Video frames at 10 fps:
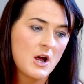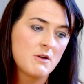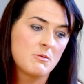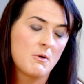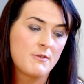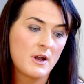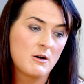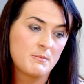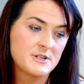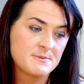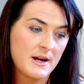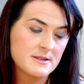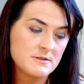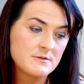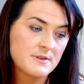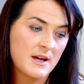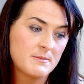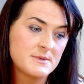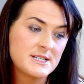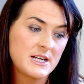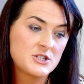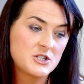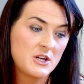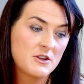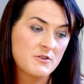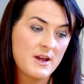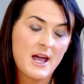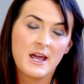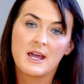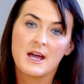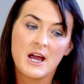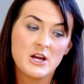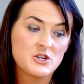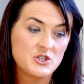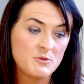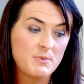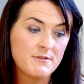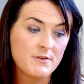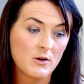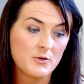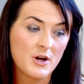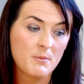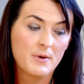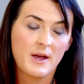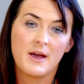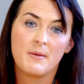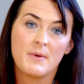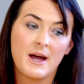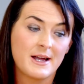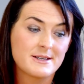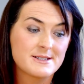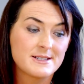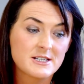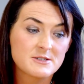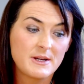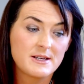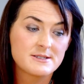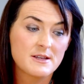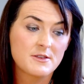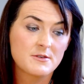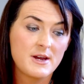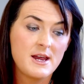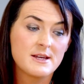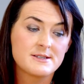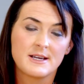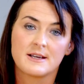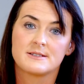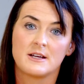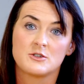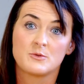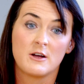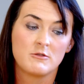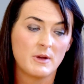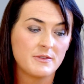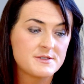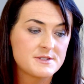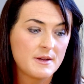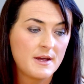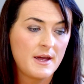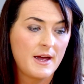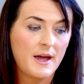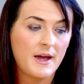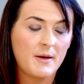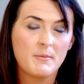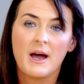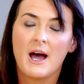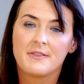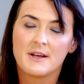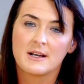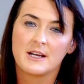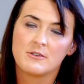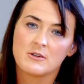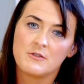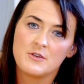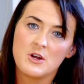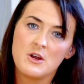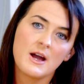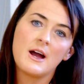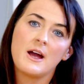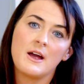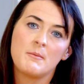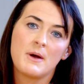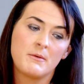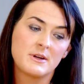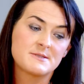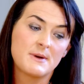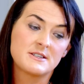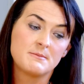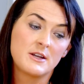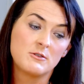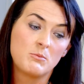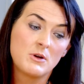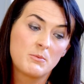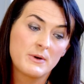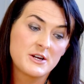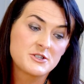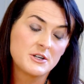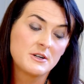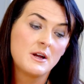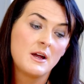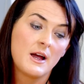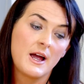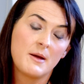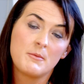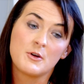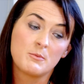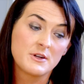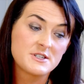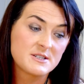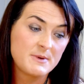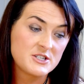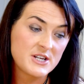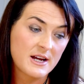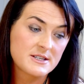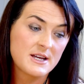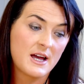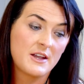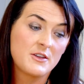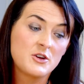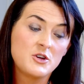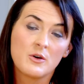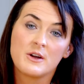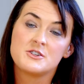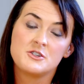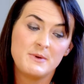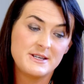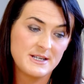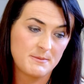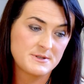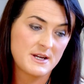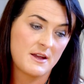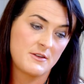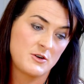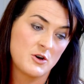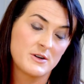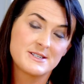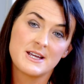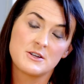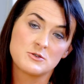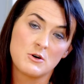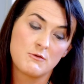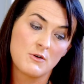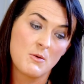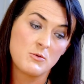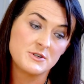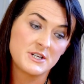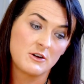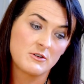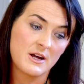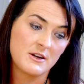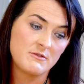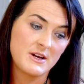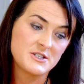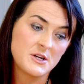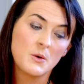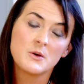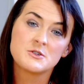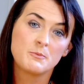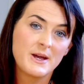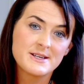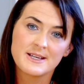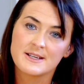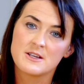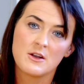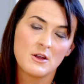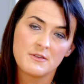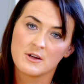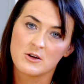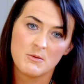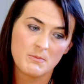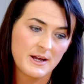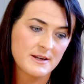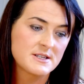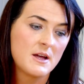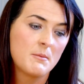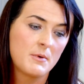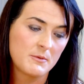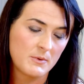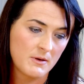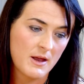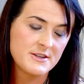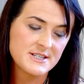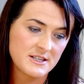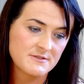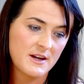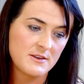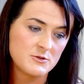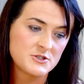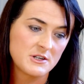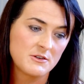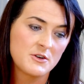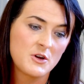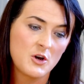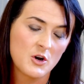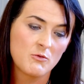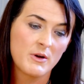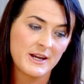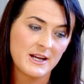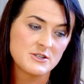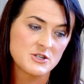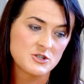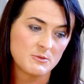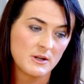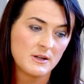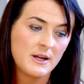From a follow-up perspective, stage 2 and 3 AKI should be followed up at 6 weeks, 3, 6 and 12 months. At that clinic review, I would expect a manual blood pressure, their bloods to be checked and their urine to be dipped and their urine sent off for a protein-creatinine ratio. So basics, nothing complex, but it will identify those children who are running into trouble.